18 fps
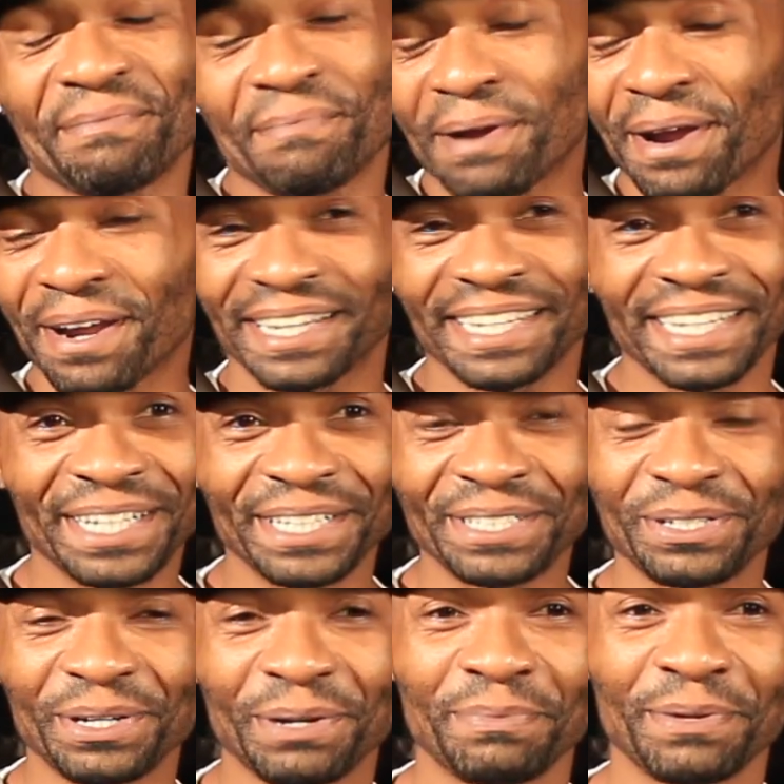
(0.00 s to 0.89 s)
American
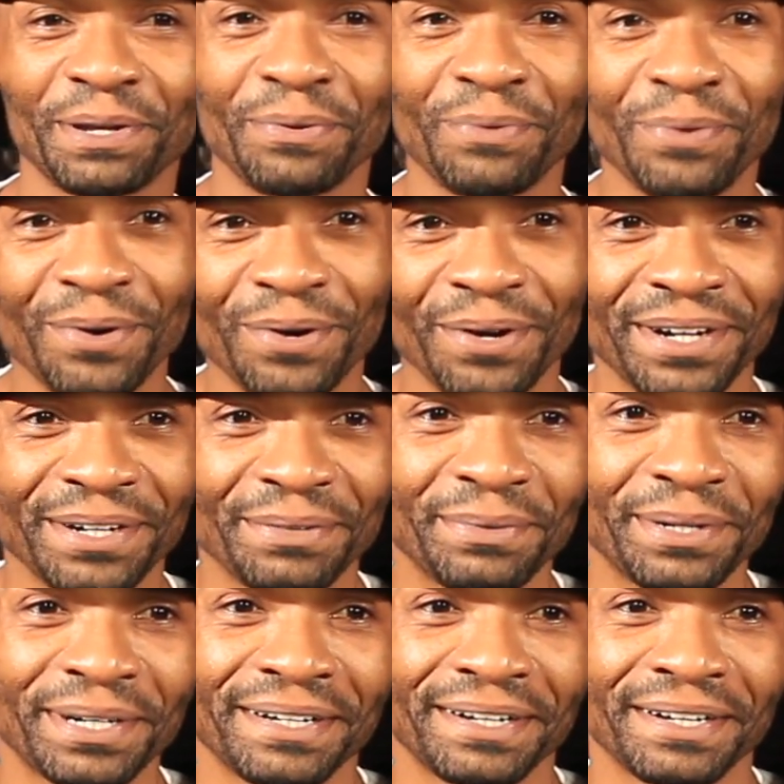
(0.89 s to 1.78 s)
history to be awarded
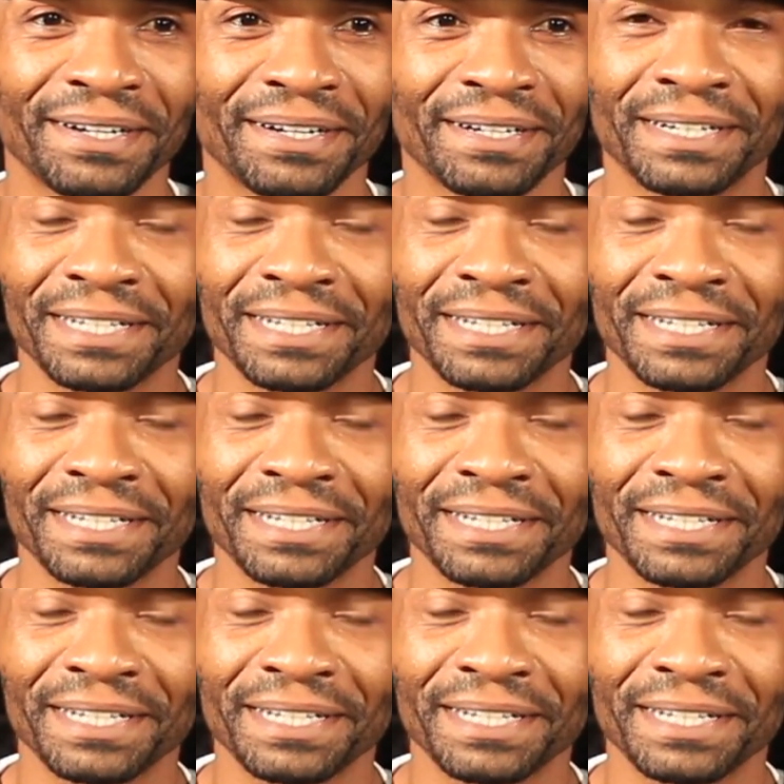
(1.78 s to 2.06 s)
with a